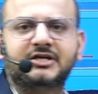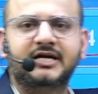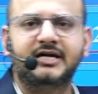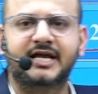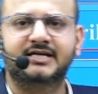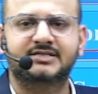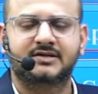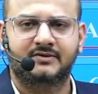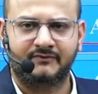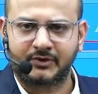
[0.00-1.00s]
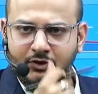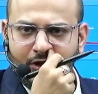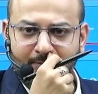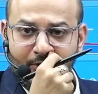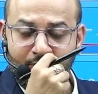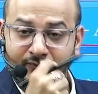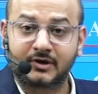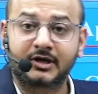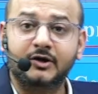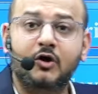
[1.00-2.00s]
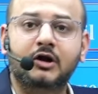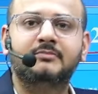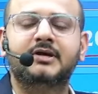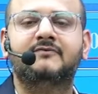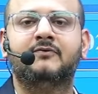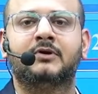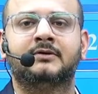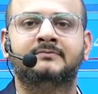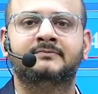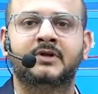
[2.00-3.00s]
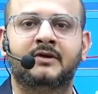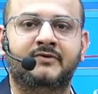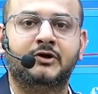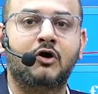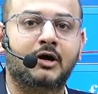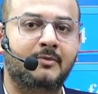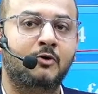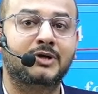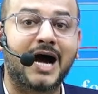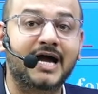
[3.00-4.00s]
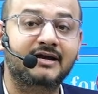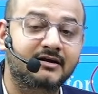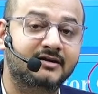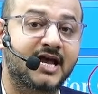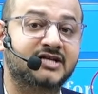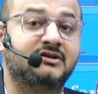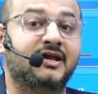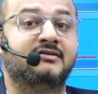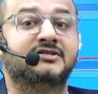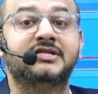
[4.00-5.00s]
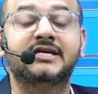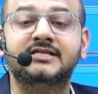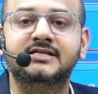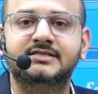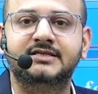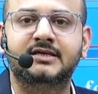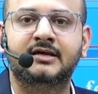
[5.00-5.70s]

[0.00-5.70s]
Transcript: index, we talk about World Economic Forum, we talk about International Energy Agency.